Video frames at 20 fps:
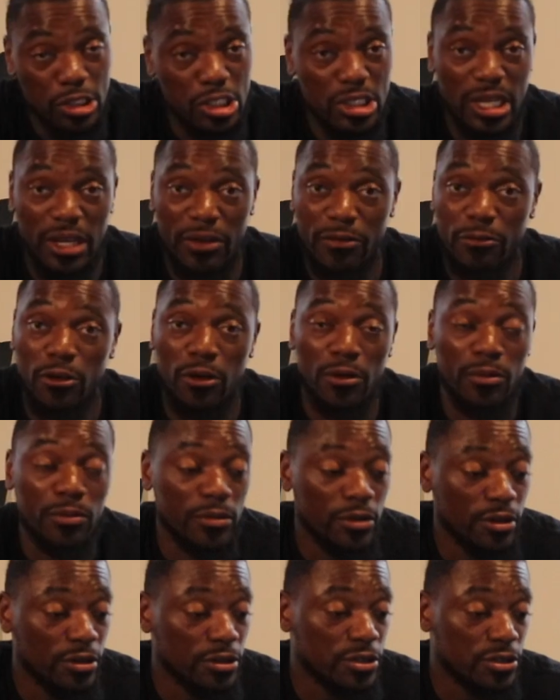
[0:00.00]

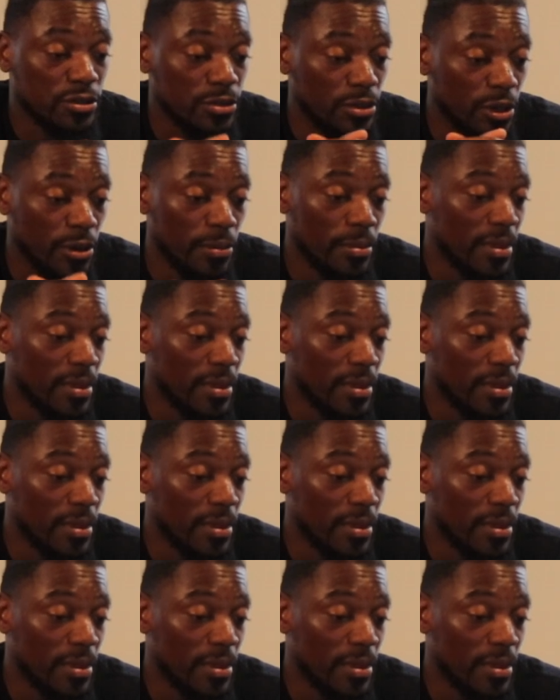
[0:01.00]
Your